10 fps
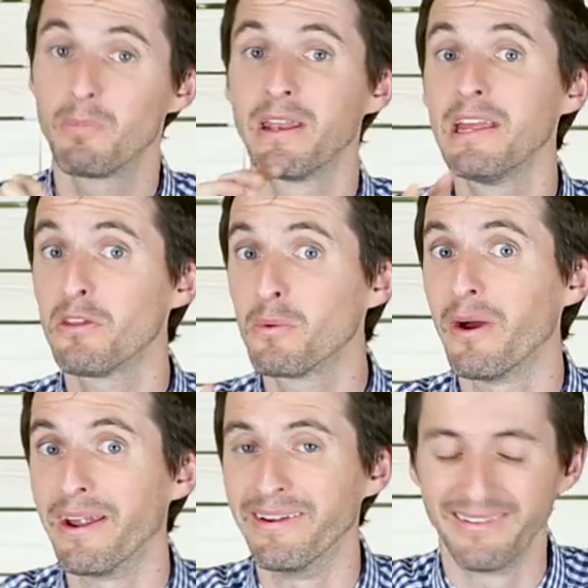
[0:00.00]
But either
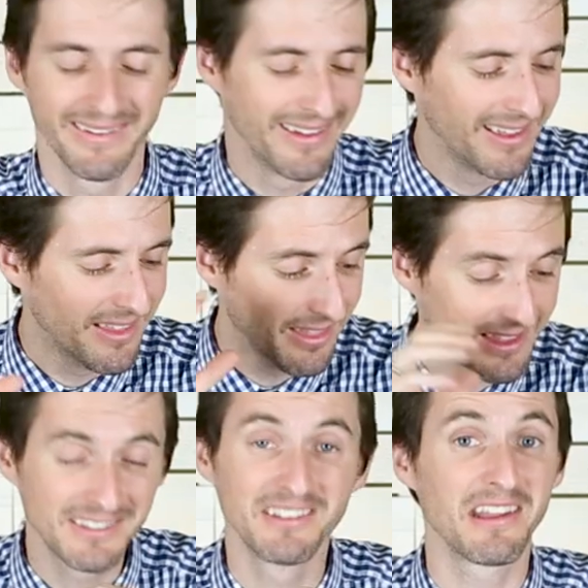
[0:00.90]
way,
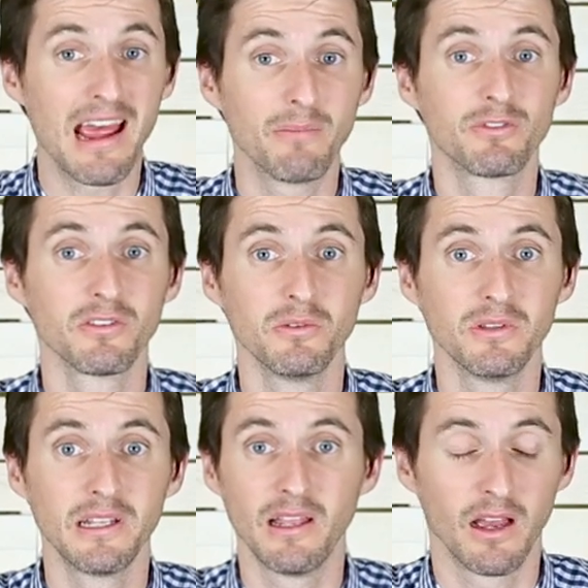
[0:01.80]
this is
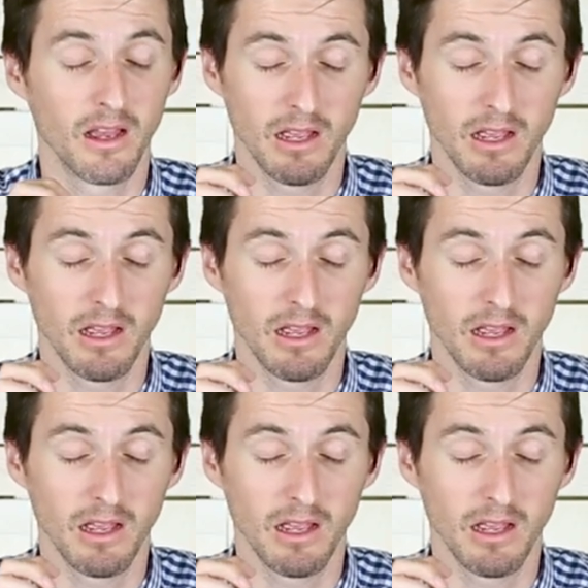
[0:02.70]
absolutely